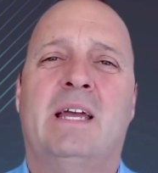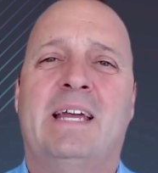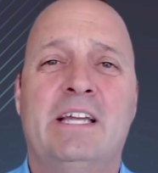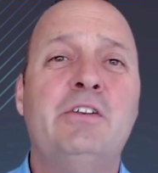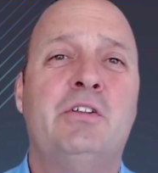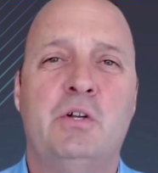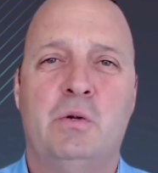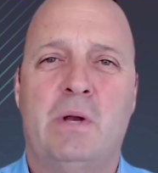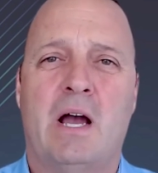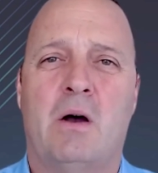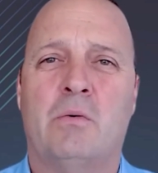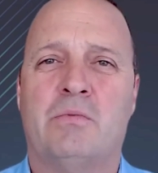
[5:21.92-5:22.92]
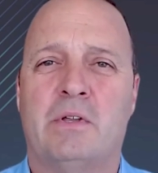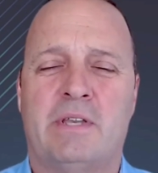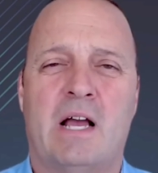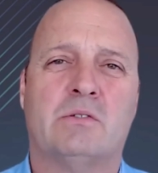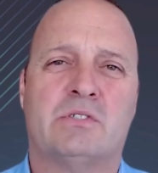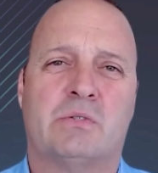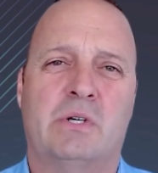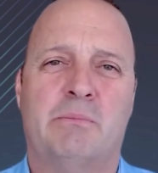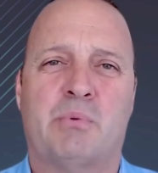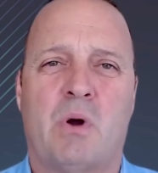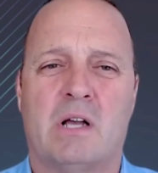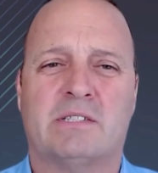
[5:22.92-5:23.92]
into now the
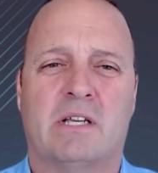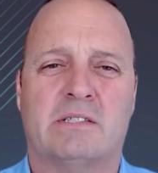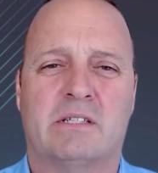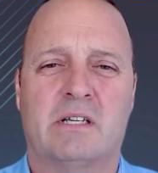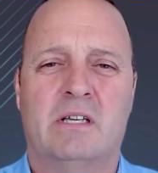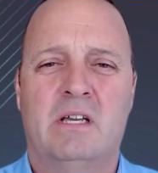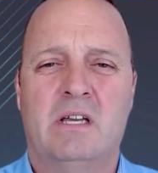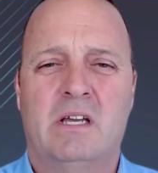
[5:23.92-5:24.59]
downstream processing.